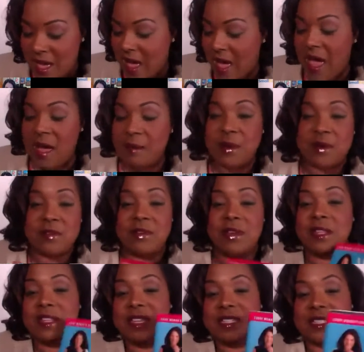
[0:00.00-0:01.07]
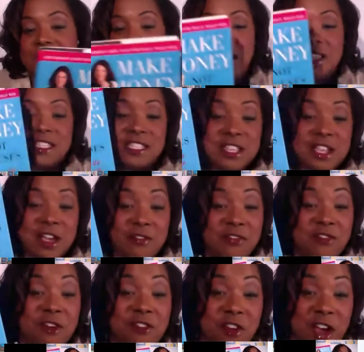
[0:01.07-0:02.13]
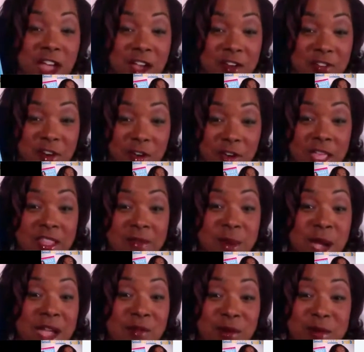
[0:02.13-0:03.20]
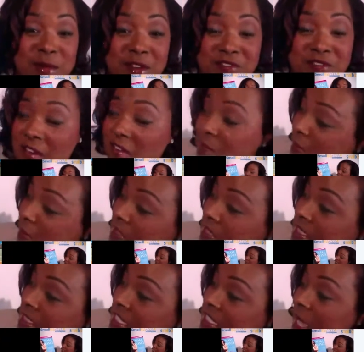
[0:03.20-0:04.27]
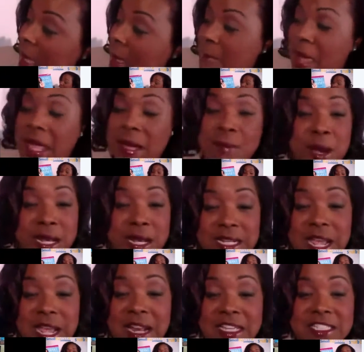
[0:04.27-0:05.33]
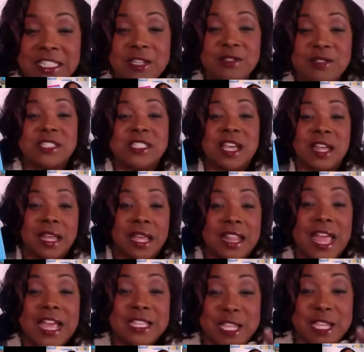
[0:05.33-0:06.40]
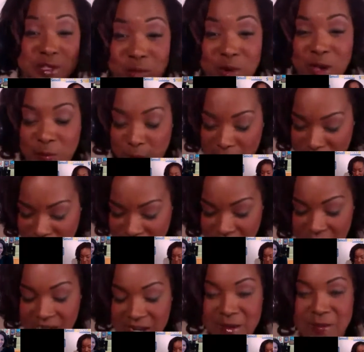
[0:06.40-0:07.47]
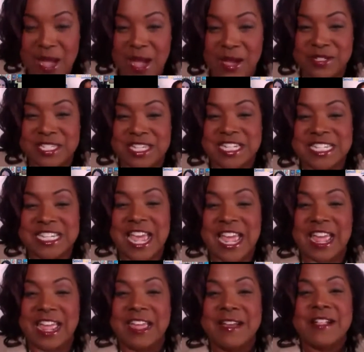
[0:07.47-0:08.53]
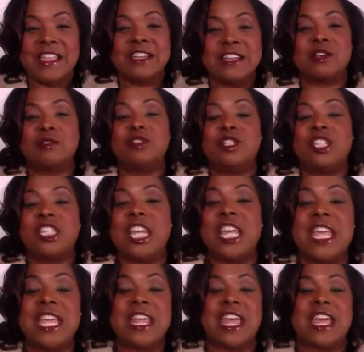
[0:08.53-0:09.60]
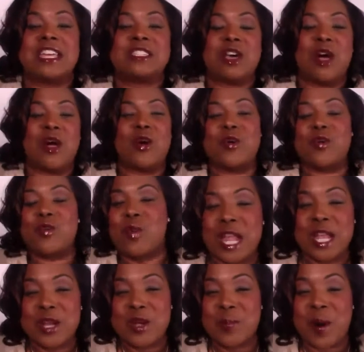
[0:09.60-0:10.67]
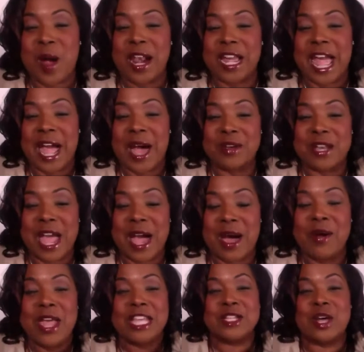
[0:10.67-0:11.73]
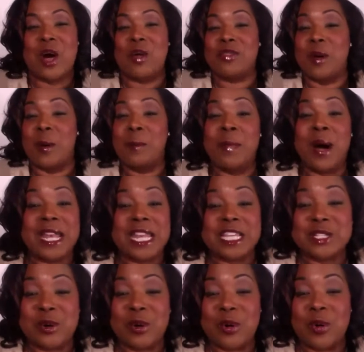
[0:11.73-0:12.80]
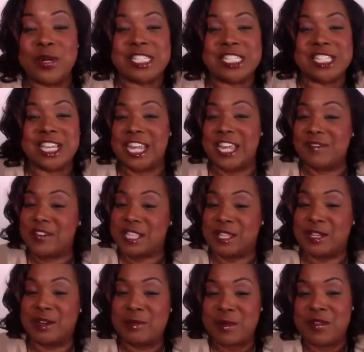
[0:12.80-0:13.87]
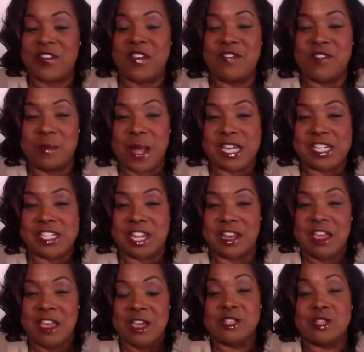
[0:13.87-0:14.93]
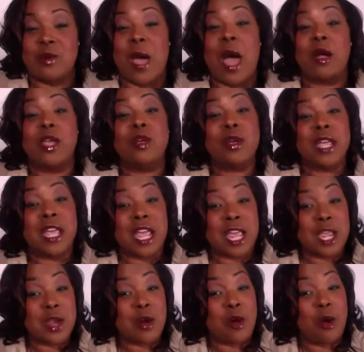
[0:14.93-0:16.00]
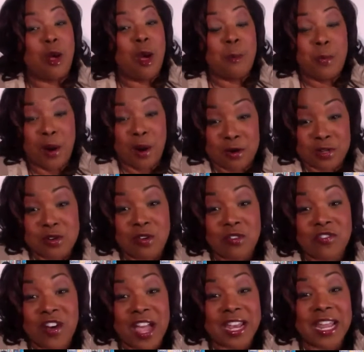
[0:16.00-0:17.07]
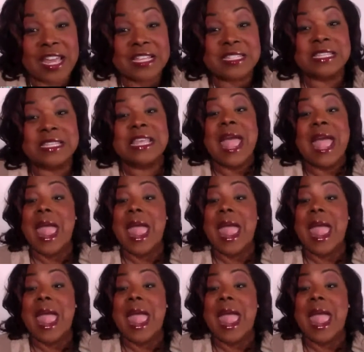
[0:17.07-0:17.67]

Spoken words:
I've been reading this lady's stuff for forever, okay? One of my favorite books is this, Make Money, Not Excuses, honey, and that is what we're talking about today. So Jean has a great new product out now. It's called The Money School, and she's going to give us a little bit of information so how you can get your personal finances